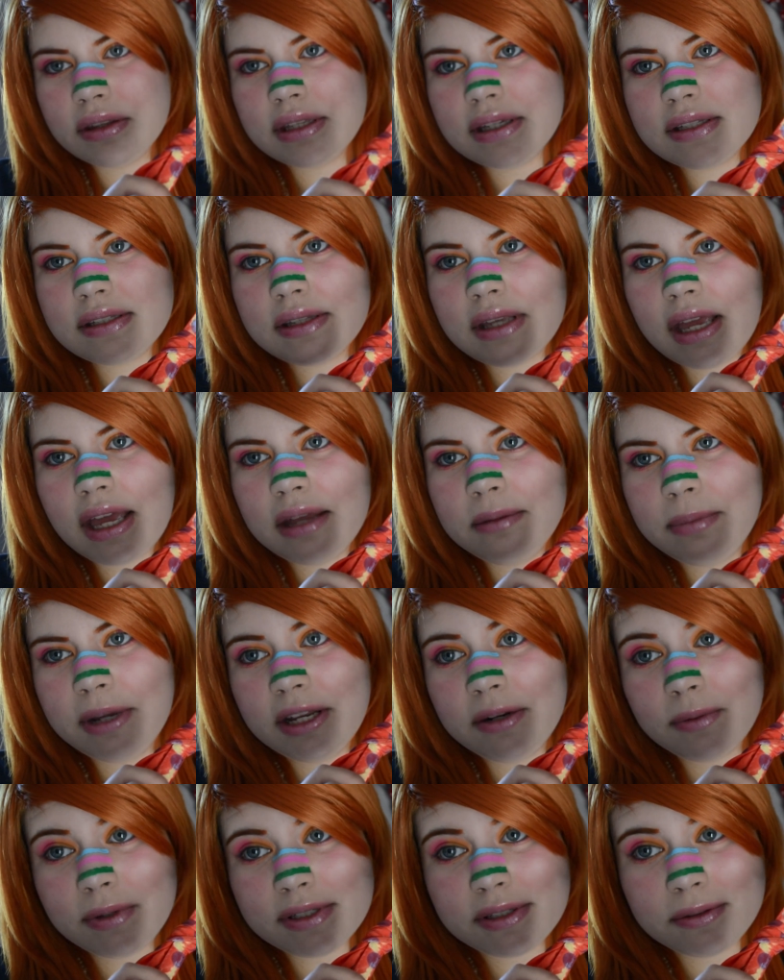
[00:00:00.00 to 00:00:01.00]
this
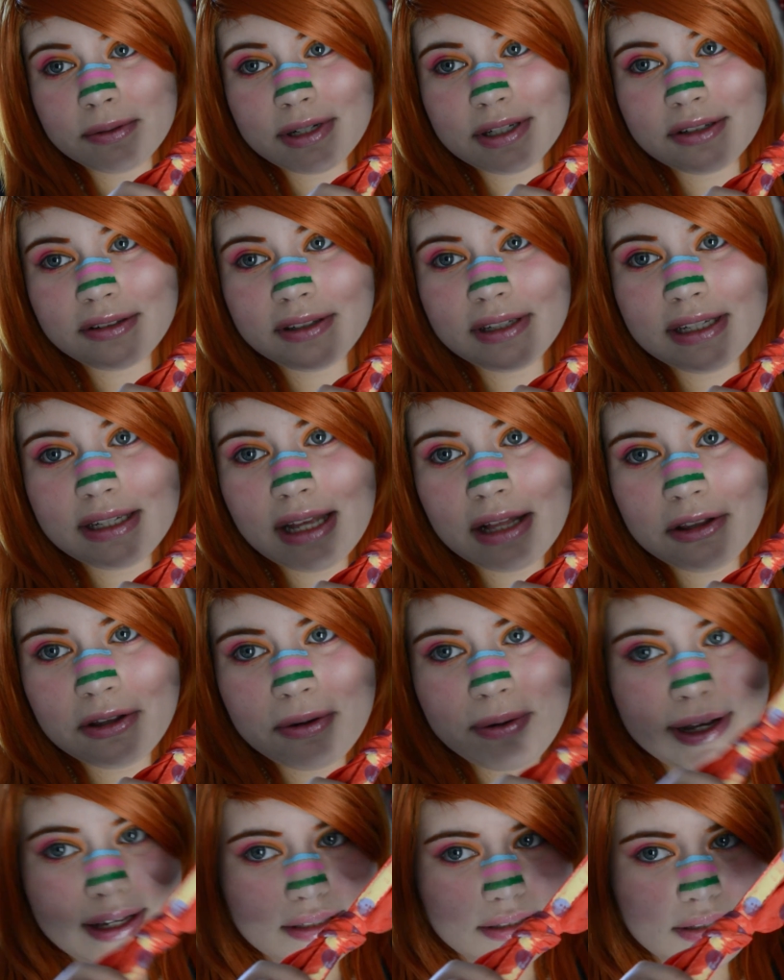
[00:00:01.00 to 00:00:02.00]
headband was originally
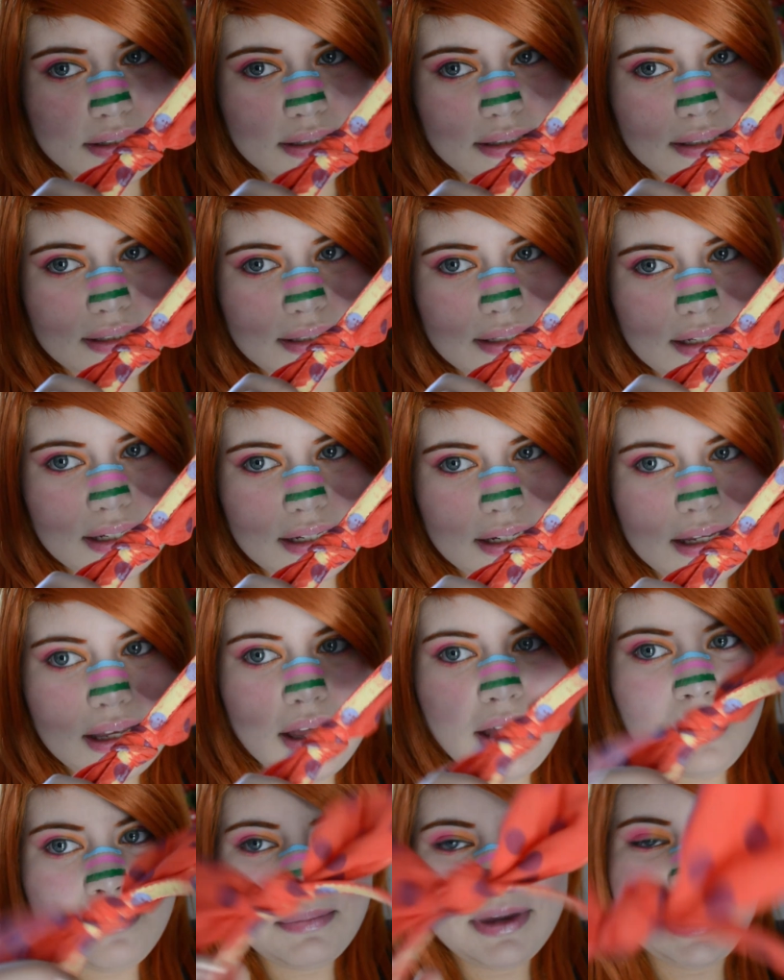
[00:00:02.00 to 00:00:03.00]
yellow, as you can see,
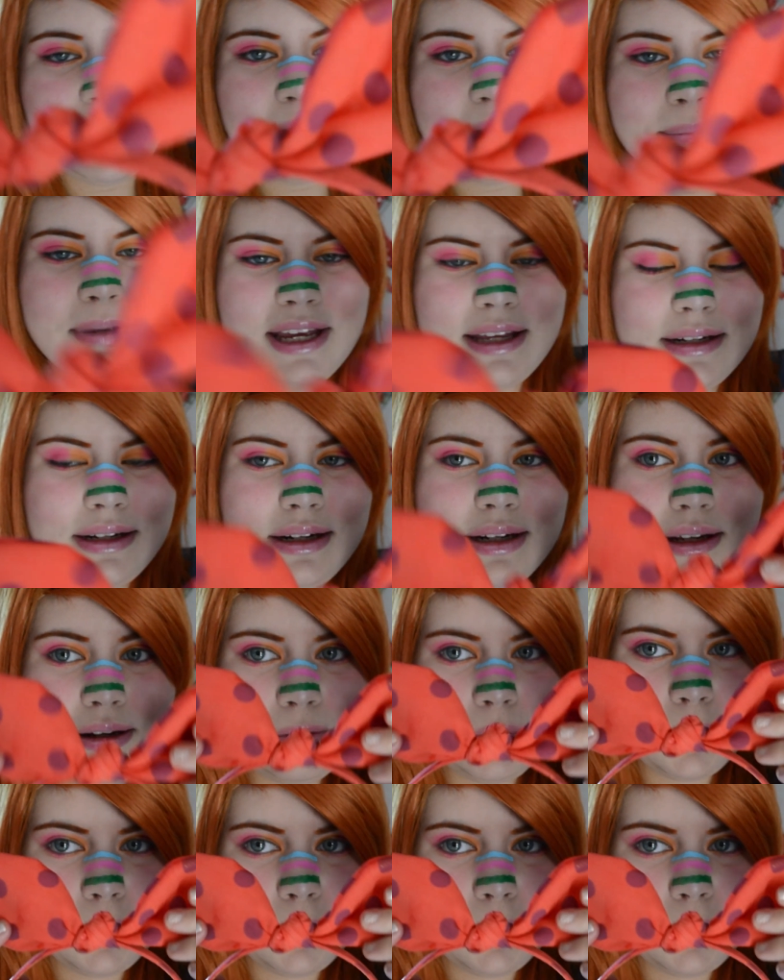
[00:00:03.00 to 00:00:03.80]
but I painted it